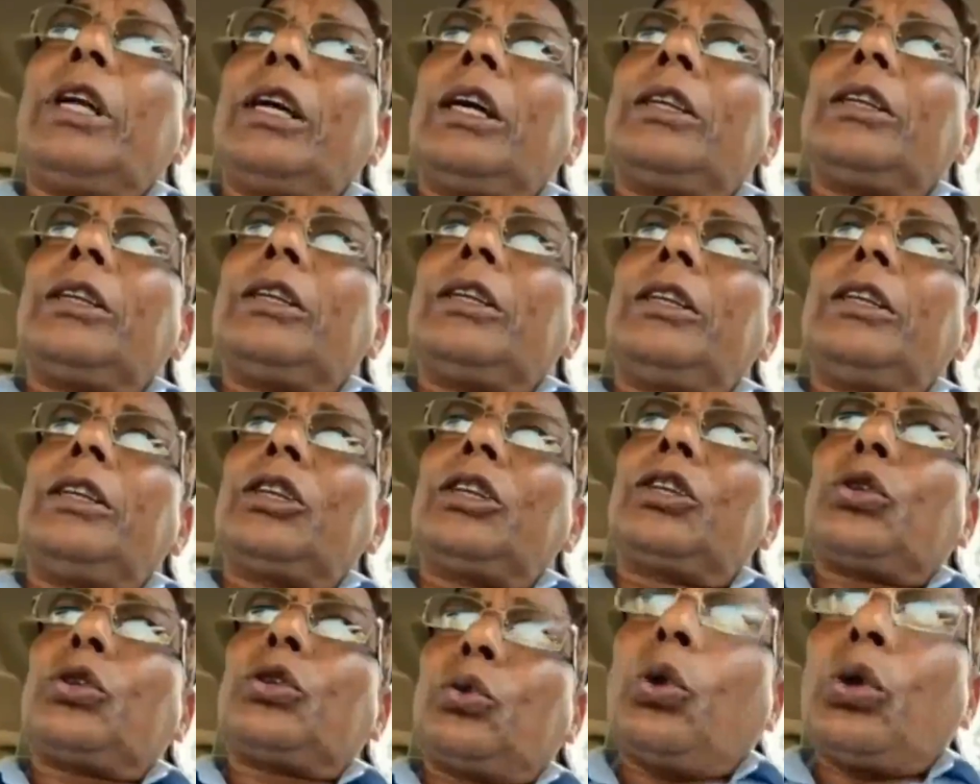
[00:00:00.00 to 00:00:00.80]
the
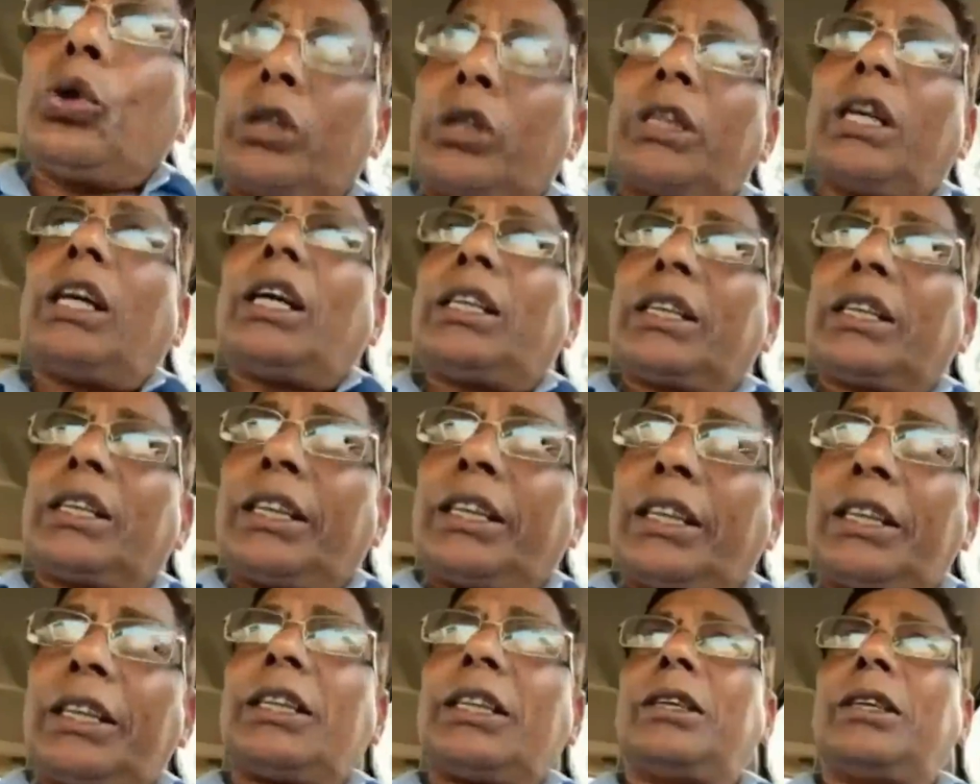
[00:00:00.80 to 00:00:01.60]
social
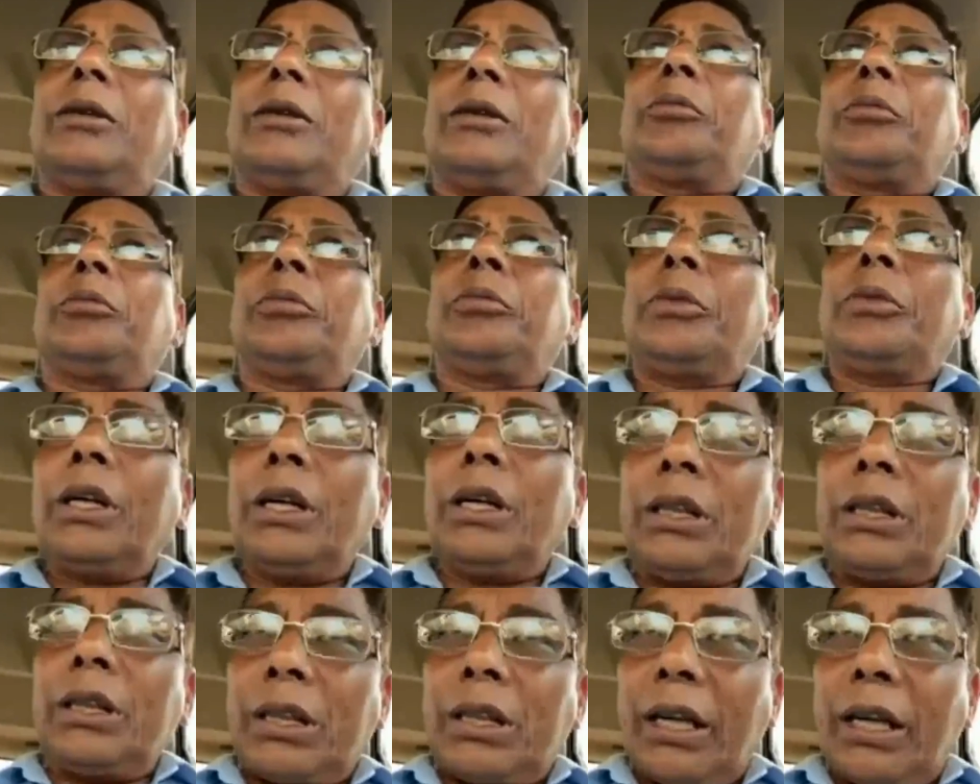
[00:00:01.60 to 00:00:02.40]
system
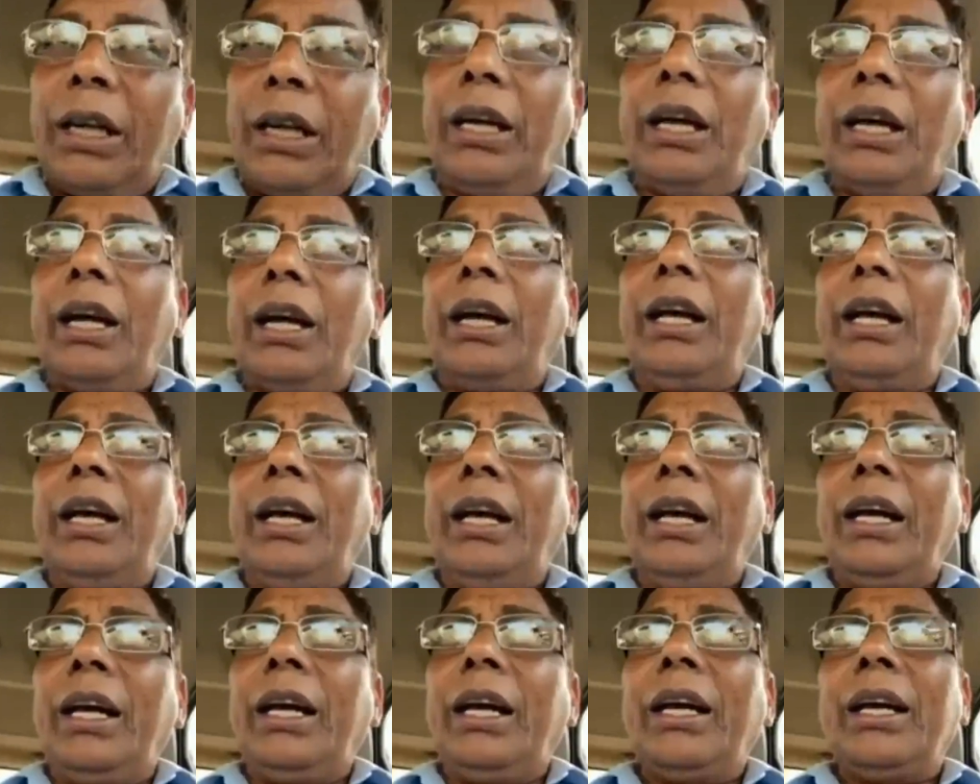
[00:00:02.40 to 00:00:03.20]
is
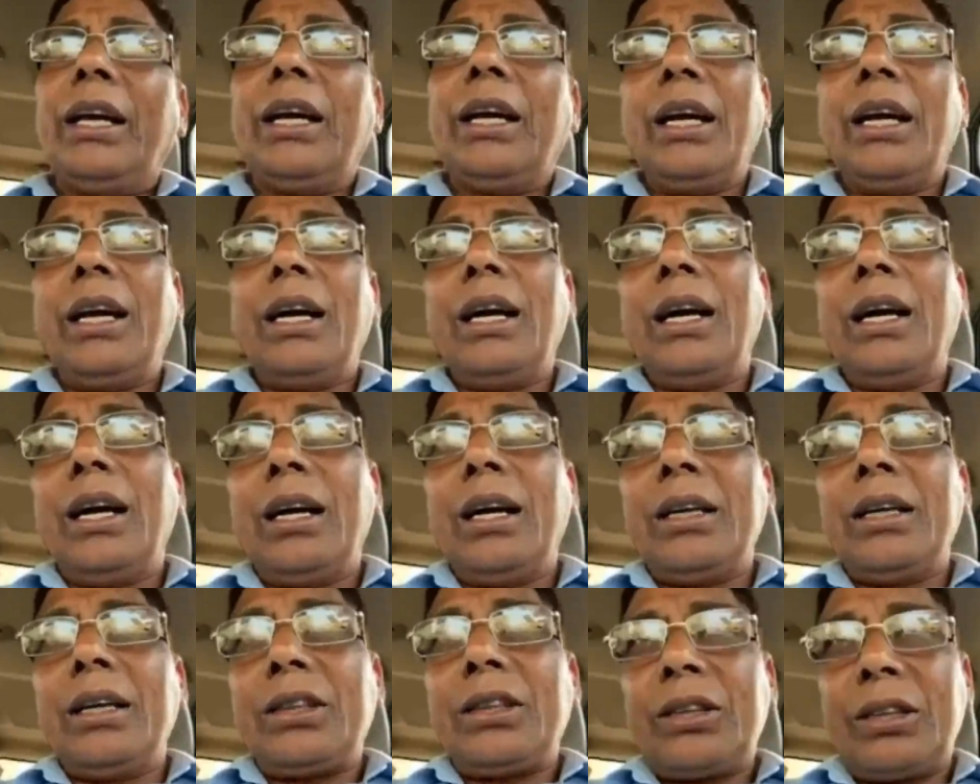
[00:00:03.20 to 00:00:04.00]
really
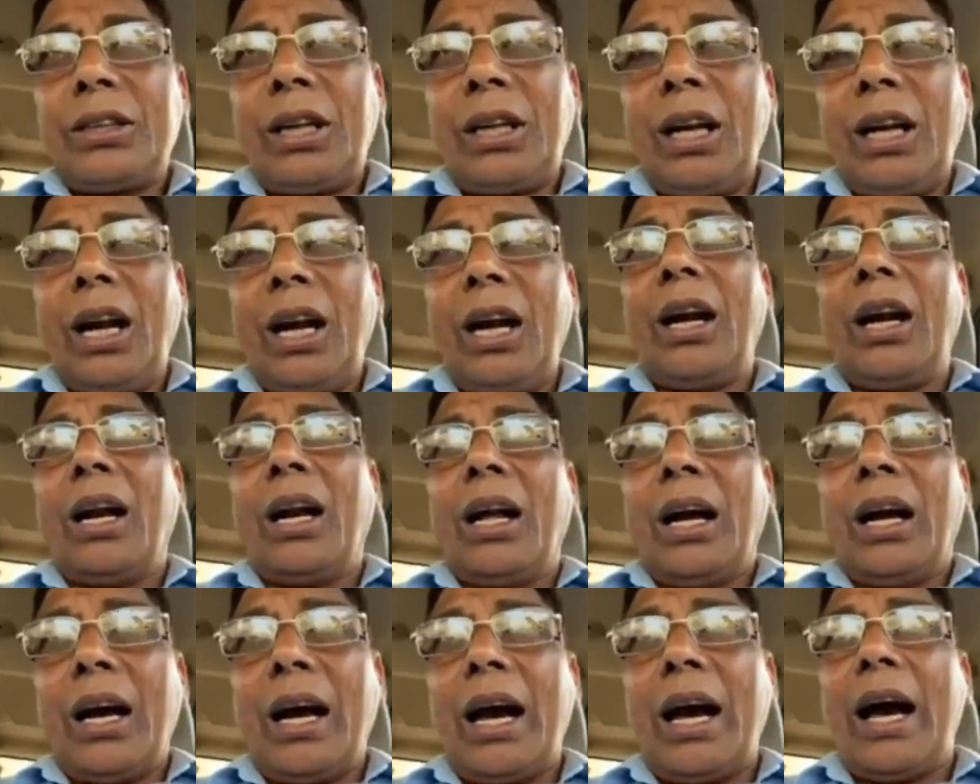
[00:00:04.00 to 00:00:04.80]
still
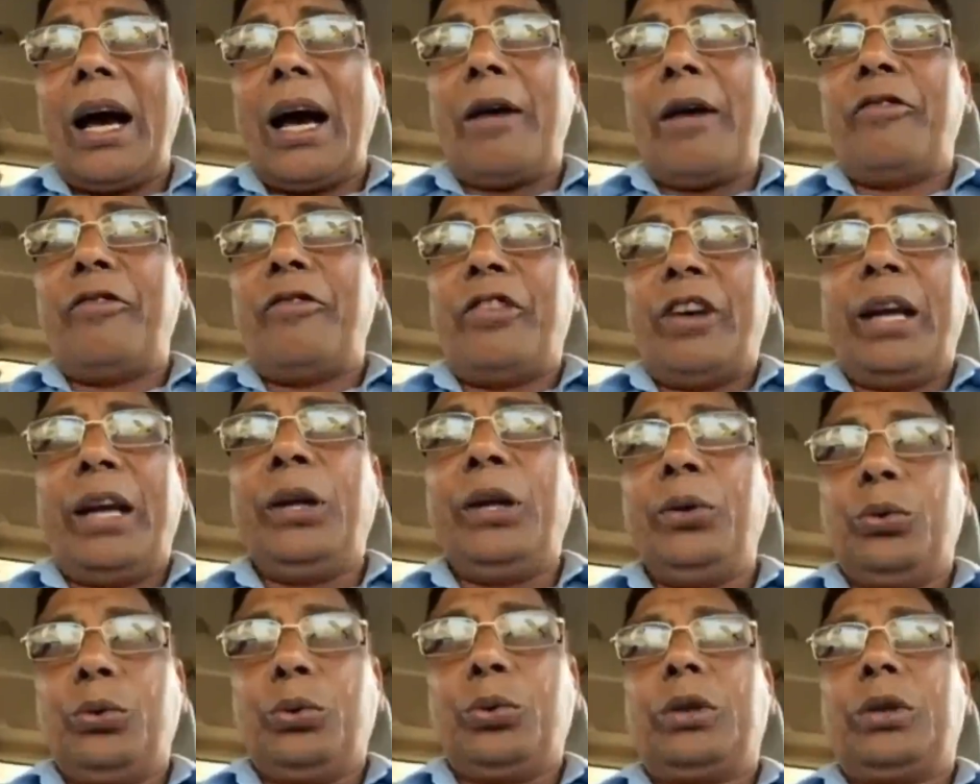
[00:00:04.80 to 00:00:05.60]
have
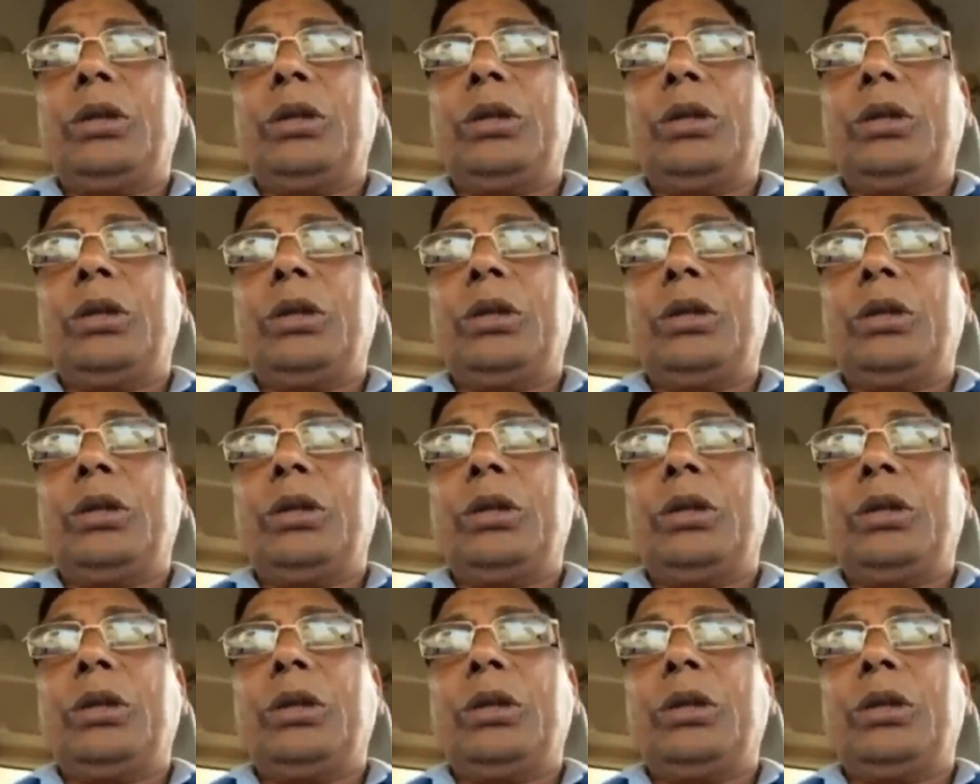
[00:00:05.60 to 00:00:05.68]
values